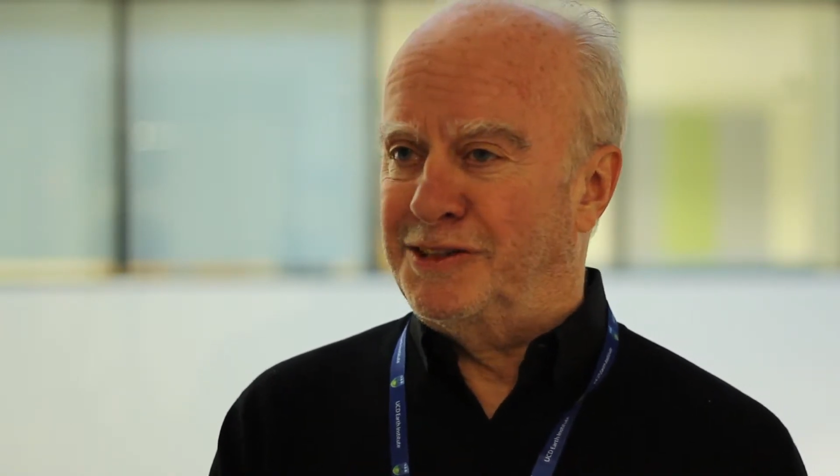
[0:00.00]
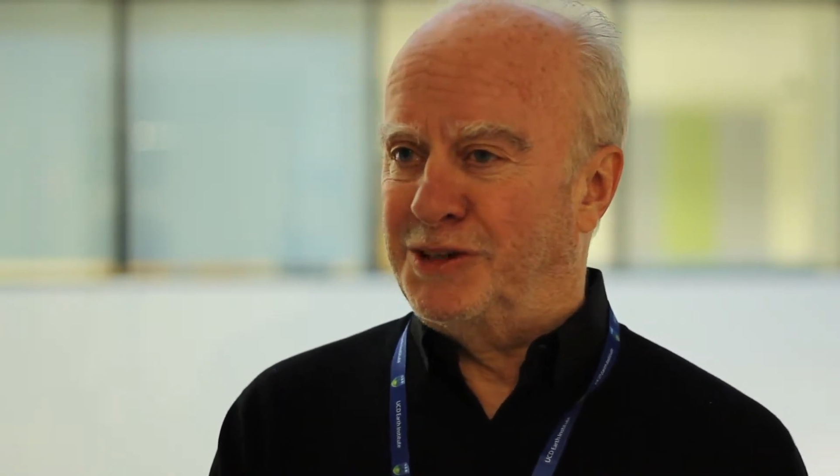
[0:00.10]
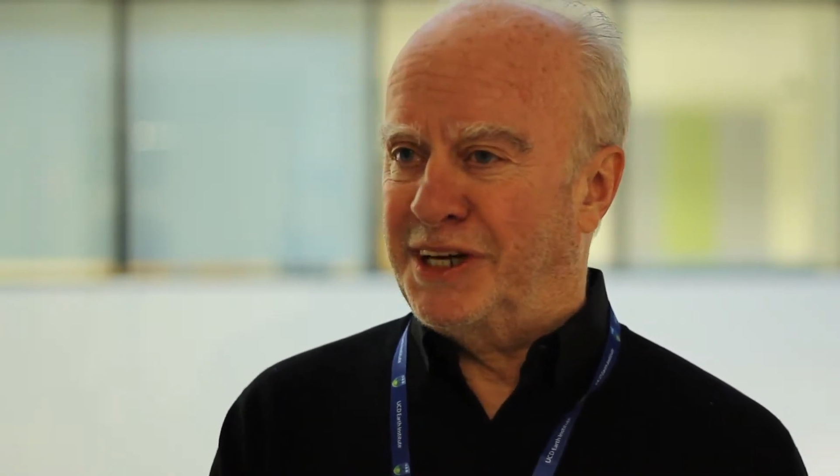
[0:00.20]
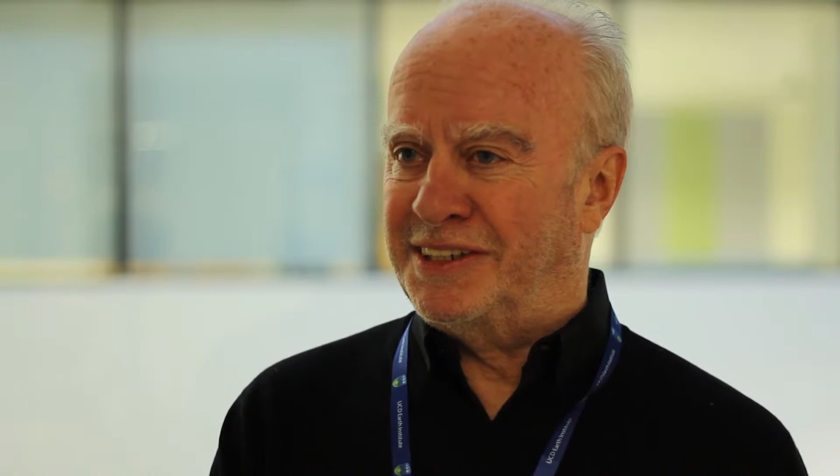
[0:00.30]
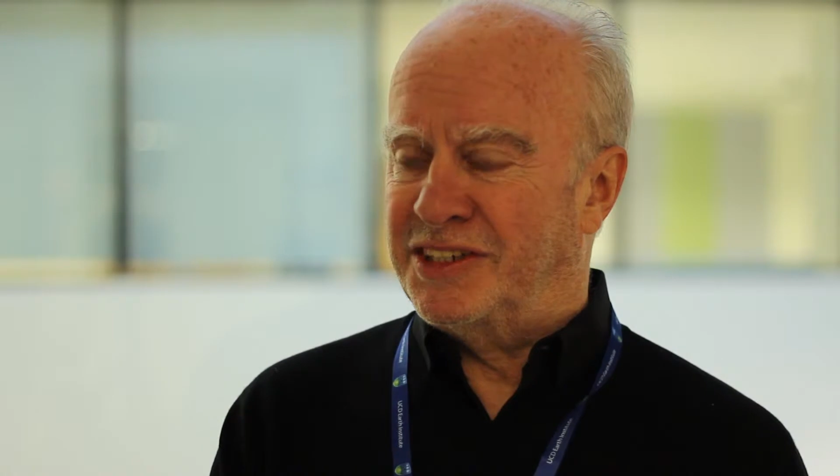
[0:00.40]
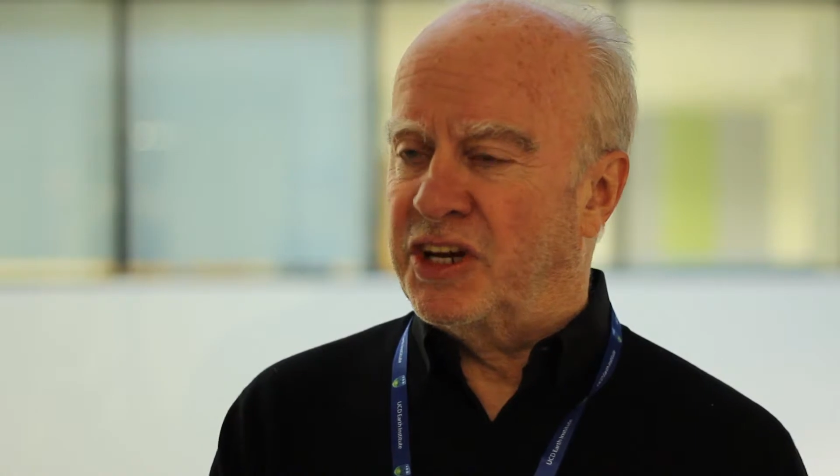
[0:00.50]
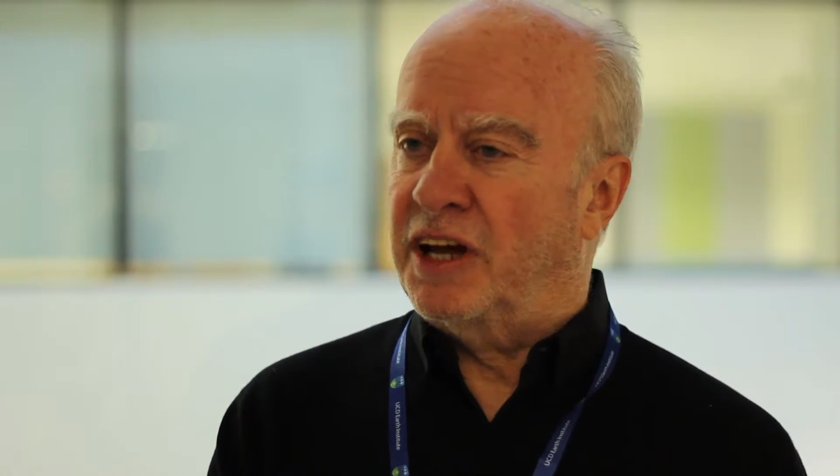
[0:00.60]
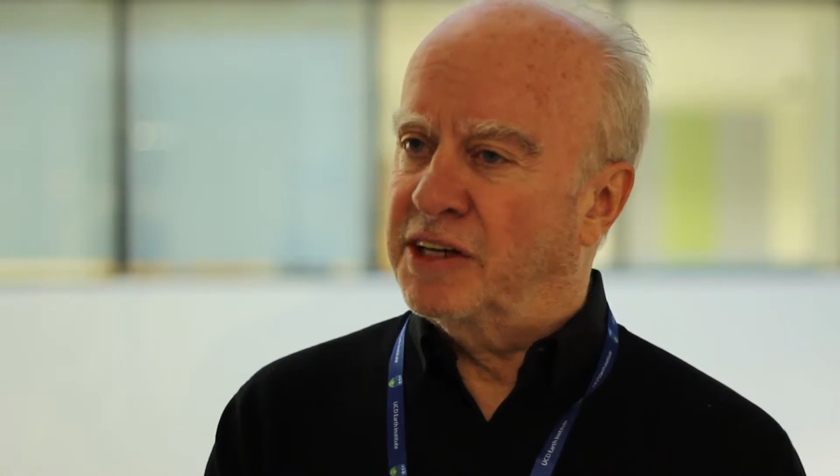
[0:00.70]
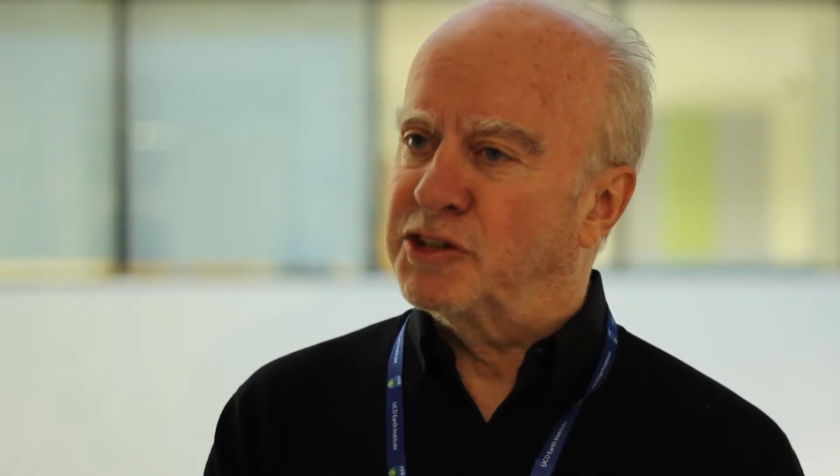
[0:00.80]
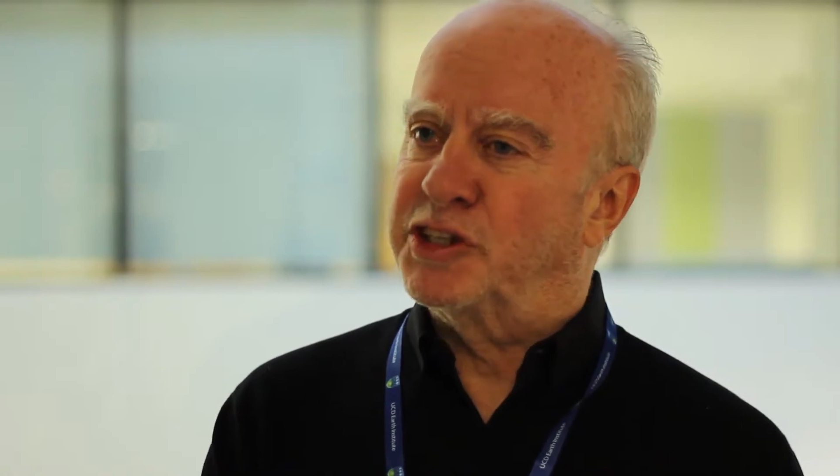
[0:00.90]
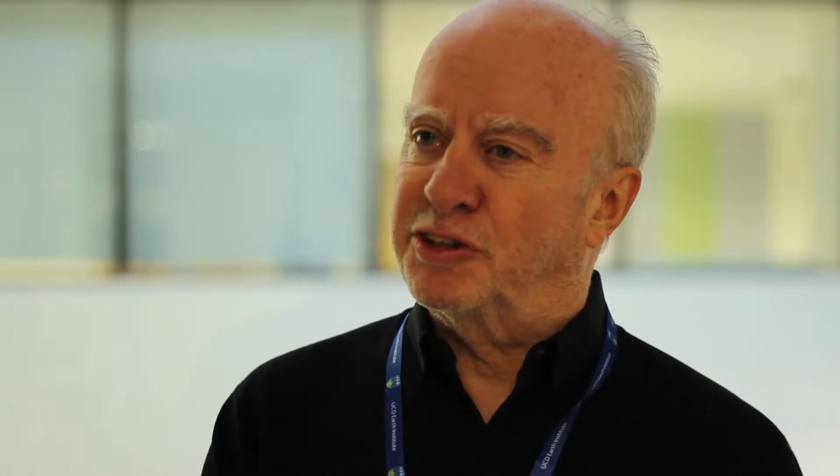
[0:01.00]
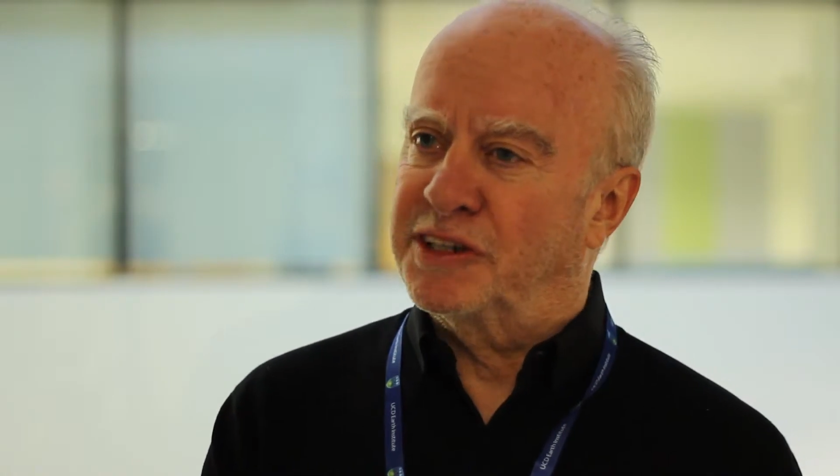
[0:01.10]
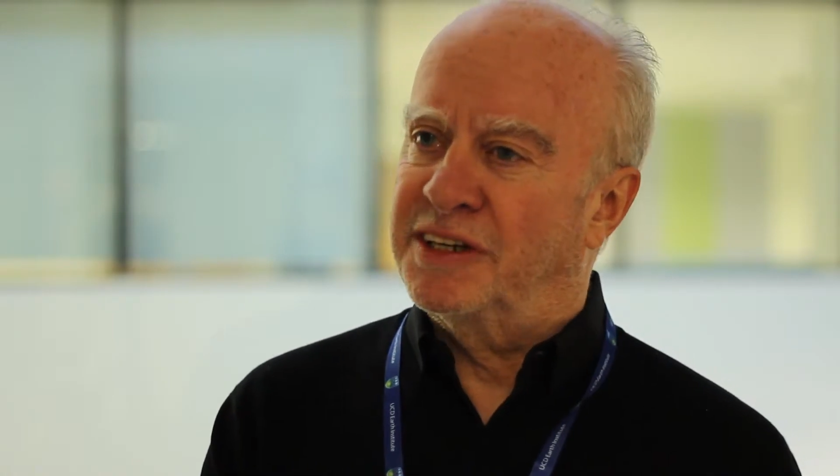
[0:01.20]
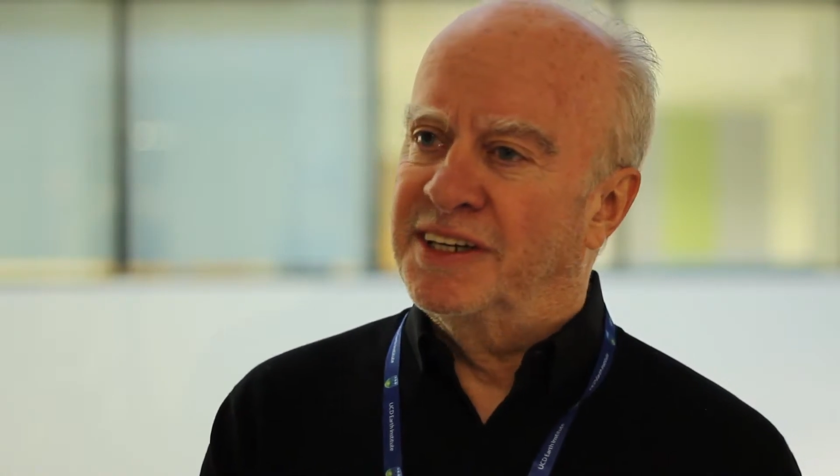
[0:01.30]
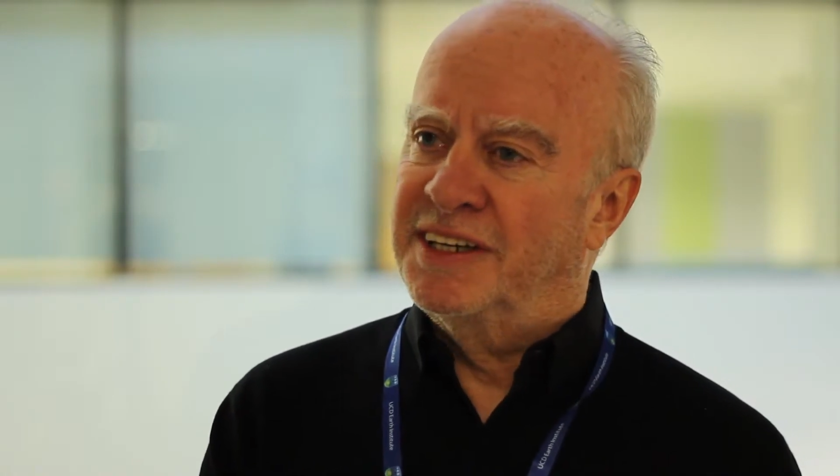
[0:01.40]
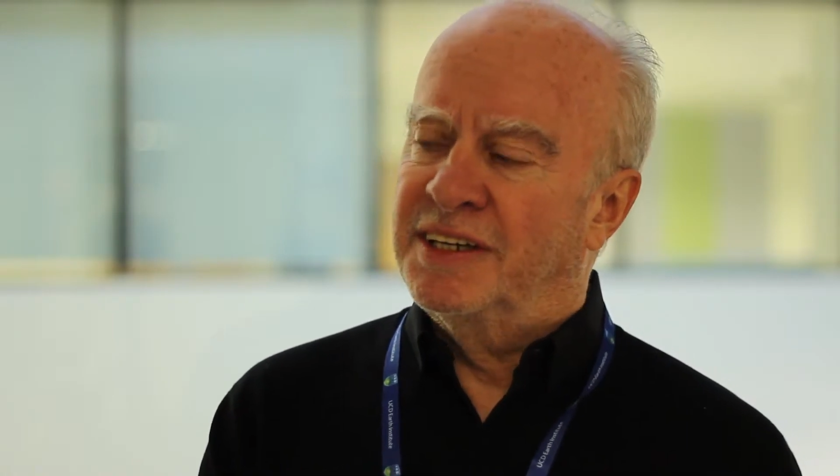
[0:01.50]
you get is not necessarily